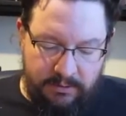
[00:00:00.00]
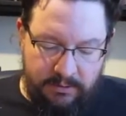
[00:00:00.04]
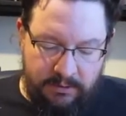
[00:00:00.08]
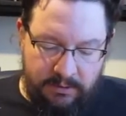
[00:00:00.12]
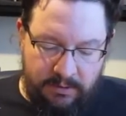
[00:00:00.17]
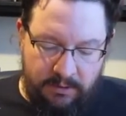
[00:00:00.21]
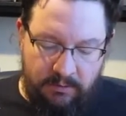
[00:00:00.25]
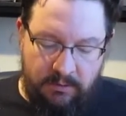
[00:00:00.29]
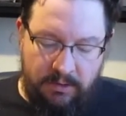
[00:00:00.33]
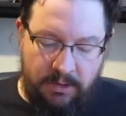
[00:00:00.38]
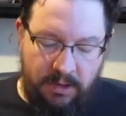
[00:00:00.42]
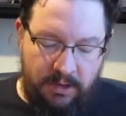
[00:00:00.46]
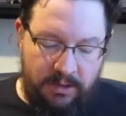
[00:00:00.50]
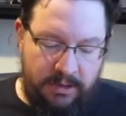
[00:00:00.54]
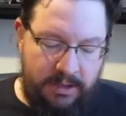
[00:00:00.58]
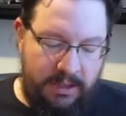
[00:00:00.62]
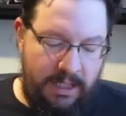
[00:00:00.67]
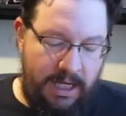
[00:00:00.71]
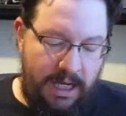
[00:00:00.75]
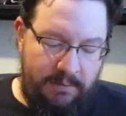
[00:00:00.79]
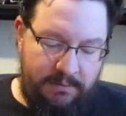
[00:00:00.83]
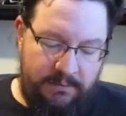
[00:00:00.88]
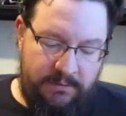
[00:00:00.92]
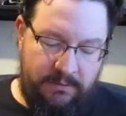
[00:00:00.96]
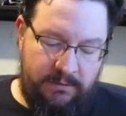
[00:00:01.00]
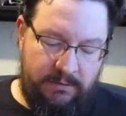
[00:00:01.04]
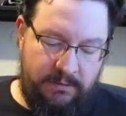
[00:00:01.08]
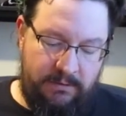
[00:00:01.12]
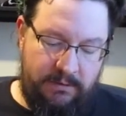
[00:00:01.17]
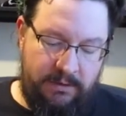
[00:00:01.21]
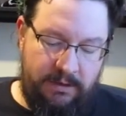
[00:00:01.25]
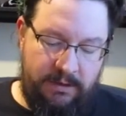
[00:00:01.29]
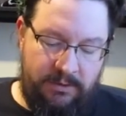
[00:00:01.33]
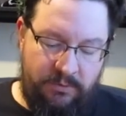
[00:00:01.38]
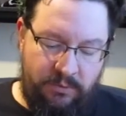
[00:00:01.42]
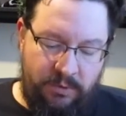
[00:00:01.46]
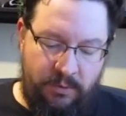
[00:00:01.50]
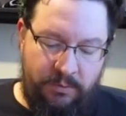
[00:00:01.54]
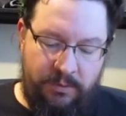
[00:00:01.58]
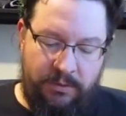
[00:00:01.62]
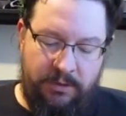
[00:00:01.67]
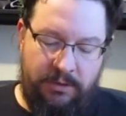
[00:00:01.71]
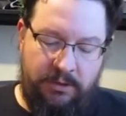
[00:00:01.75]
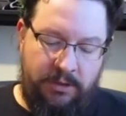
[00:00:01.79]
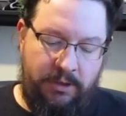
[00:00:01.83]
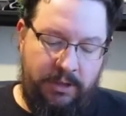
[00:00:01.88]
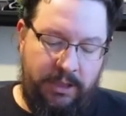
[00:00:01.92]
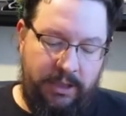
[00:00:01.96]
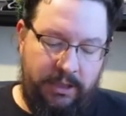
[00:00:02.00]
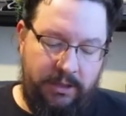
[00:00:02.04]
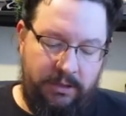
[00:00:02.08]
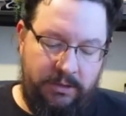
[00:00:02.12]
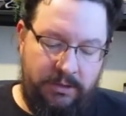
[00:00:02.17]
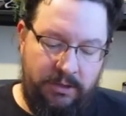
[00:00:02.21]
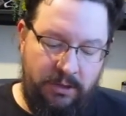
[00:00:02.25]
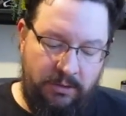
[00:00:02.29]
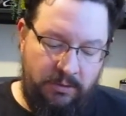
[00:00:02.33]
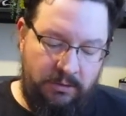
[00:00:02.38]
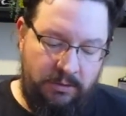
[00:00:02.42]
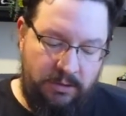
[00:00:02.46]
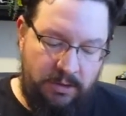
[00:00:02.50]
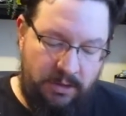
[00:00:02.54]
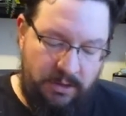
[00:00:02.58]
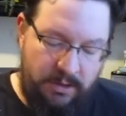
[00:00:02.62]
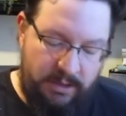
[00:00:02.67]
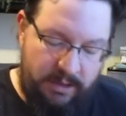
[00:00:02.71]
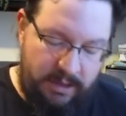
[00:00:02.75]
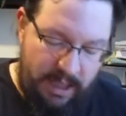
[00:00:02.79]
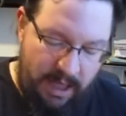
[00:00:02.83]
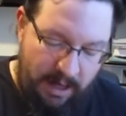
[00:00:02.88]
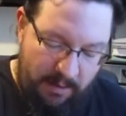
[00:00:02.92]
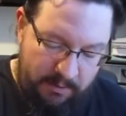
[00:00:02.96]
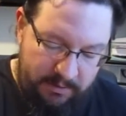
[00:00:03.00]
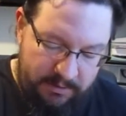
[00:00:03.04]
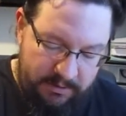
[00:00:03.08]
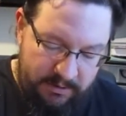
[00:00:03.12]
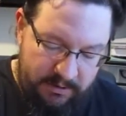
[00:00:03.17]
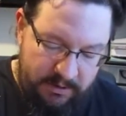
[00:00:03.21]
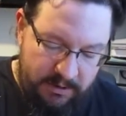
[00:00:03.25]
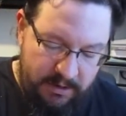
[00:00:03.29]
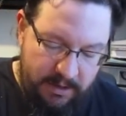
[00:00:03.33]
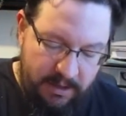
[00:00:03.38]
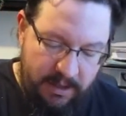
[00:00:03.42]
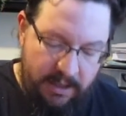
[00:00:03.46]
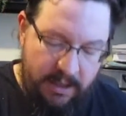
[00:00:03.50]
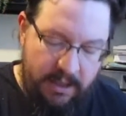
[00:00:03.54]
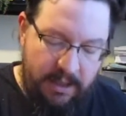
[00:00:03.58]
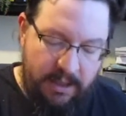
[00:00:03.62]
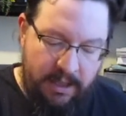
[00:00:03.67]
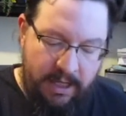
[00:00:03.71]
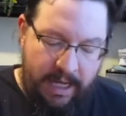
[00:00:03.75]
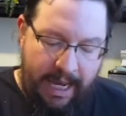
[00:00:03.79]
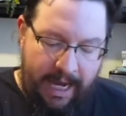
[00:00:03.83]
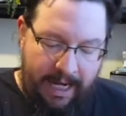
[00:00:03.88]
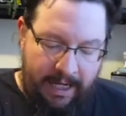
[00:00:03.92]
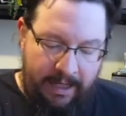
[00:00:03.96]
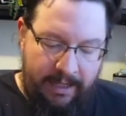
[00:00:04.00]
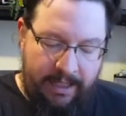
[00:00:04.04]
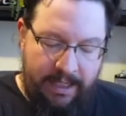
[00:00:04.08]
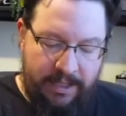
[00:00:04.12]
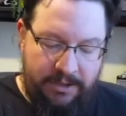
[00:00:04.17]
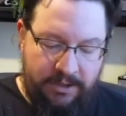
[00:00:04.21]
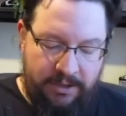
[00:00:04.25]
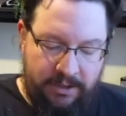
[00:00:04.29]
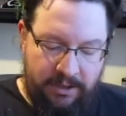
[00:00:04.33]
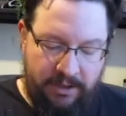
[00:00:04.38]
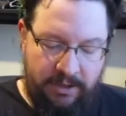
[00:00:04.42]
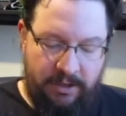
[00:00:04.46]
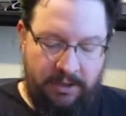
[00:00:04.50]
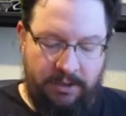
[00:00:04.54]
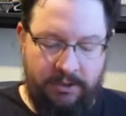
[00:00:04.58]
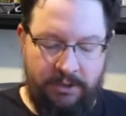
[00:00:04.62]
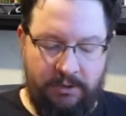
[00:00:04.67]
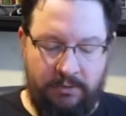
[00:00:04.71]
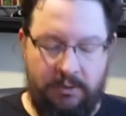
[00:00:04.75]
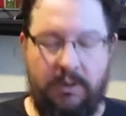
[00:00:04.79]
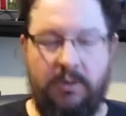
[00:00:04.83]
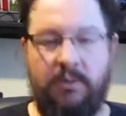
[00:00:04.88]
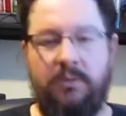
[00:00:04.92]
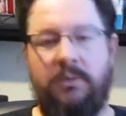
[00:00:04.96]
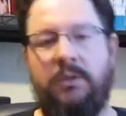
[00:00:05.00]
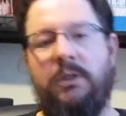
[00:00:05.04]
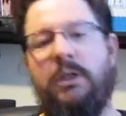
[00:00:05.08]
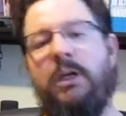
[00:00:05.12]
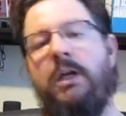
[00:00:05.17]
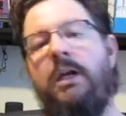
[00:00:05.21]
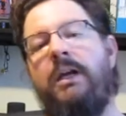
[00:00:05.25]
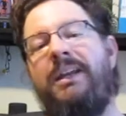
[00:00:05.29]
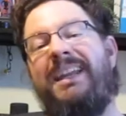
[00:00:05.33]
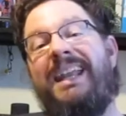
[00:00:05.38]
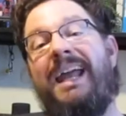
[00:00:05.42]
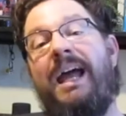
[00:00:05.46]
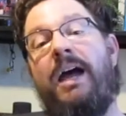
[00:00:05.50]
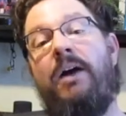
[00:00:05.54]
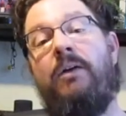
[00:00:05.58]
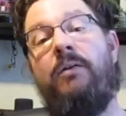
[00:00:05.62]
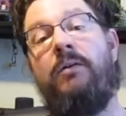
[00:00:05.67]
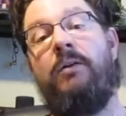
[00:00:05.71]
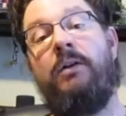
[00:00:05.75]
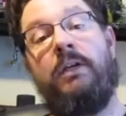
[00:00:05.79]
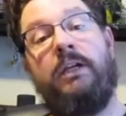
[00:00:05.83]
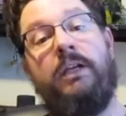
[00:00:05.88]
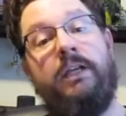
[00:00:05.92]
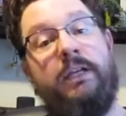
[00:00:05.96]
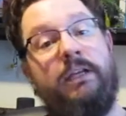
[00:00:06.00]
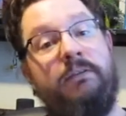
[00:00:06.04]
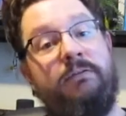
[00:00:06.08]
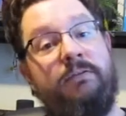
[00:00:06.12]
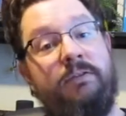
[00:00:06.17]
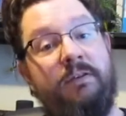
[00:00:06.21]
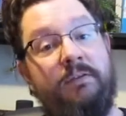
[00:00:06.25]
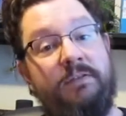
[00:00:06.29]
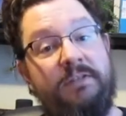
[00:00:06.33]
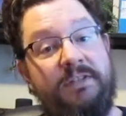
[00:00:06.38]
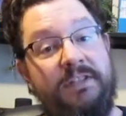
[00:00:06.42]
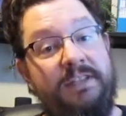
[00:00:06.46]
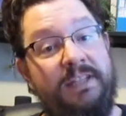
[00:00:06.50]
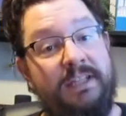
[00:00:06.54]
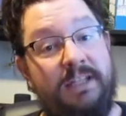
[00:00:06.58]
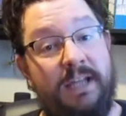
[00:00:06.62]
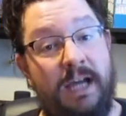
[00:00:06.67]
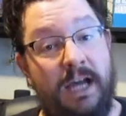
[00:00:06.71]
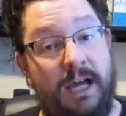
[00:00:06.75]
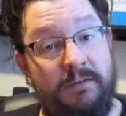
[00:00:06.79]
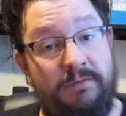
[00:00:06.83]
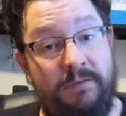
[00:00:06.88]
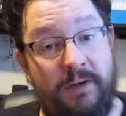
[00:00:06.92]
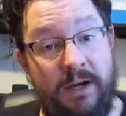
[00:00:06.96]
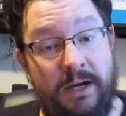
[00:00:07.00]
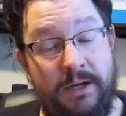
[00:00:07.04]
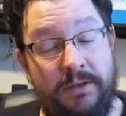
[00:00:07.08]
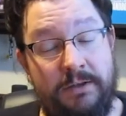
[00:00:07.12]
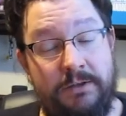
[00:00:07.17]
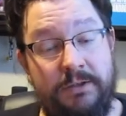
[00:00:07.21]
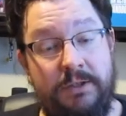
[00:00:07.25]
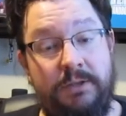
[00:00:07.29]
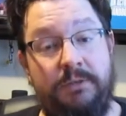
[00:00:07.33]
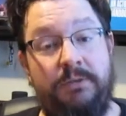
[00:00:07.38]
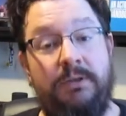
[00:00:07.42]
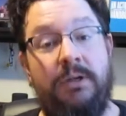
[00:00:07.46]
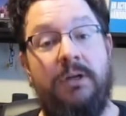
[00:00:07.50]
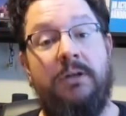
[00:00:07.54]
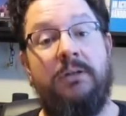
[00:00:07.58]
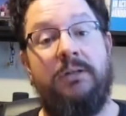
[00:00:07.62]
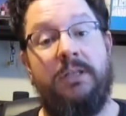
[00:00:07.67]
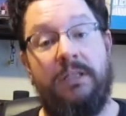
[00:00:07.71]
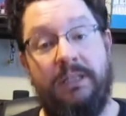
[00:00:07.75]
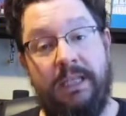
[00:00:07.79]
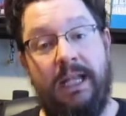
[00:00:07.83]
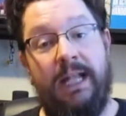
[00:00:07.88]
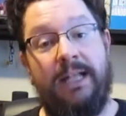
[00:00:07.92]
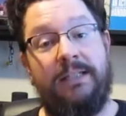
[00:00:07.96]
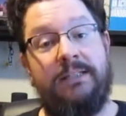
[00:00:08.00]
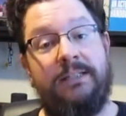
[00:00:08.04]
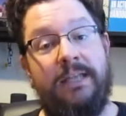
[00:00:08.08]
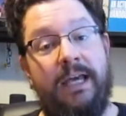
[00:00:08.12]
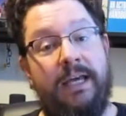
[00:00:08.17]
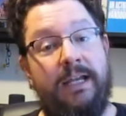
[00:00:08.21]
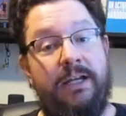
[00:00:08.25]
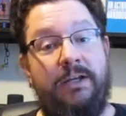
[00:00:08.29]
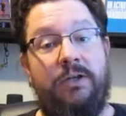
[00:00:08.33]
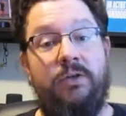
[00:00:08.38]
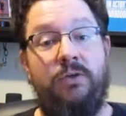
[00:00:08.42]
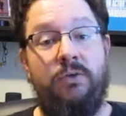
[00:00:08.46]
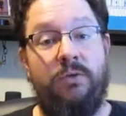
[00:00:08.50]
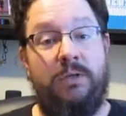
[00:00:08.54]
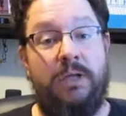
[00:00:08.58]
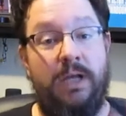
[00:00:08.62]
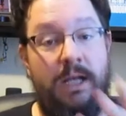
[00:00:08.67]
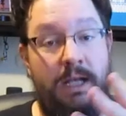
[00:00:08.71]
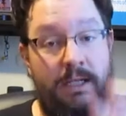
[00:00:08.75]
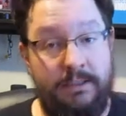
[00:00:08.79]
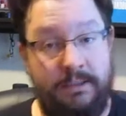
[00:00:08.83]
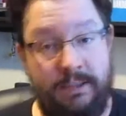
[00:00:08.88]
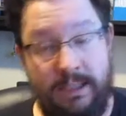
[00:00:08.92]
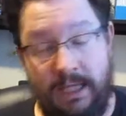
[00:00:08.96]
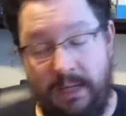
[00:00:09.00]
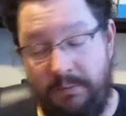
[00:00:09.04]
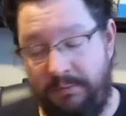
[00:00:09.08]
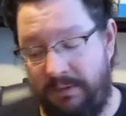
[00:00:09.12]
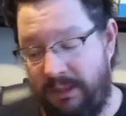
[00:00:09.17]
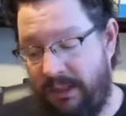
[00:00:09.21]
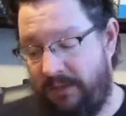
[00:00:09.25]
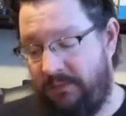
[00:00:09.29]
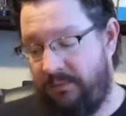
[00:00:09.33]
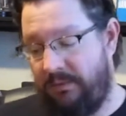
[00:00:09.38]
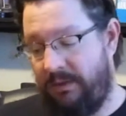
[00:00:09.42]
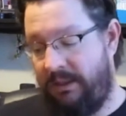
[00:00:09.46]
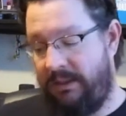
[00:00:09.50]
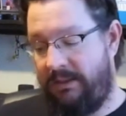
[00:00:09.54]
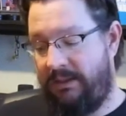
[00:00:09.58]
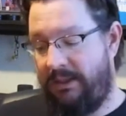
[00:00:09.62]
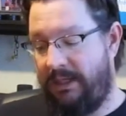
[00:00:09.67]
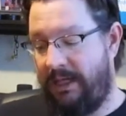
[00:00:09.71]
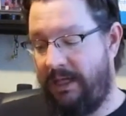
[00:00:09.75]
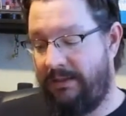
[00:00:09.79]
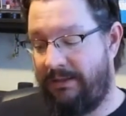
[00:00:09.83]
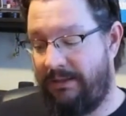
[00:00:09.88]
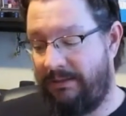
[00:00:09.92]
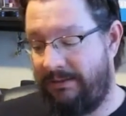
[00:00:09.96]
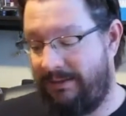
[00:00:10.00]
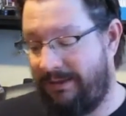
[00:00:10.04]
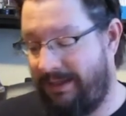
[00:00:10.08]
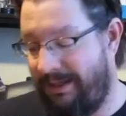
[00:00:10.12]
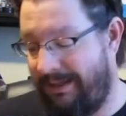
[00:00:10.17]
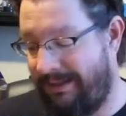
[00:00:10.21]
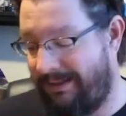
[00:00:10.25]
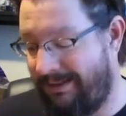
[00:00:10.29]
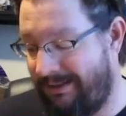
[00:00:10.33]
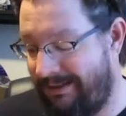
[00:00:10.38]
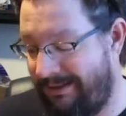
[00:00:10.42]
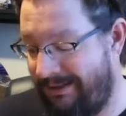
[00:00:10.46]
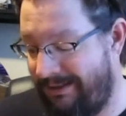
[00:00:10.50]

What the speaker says: Don't call the cops is what we're learning. Don't call the cops. Handle that shit on your own. Now, if you've ever seen The Godfather, you know that that's not a new concept. That's what he says. It's like